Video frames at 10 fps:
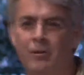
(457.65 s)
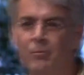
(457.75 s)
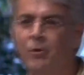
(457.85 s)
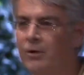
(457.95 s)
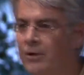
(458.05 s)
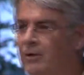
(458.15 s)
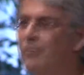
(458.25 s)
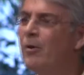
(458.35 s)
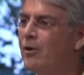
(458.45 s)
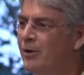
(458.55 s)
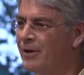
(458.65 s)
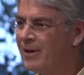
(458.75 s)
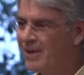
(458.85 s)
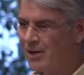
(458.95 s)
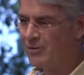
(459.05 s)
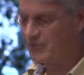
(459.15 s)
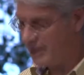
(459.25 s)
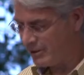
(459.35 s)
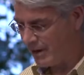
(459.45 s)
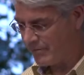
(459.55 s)
an important component of
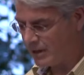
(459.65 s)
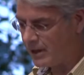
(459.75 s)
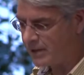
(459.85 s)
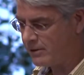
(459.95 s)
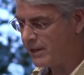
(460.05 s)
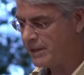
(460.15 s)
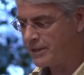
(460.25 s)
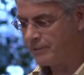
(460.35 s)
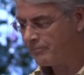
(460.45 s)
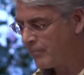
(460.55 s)
geographic isolation.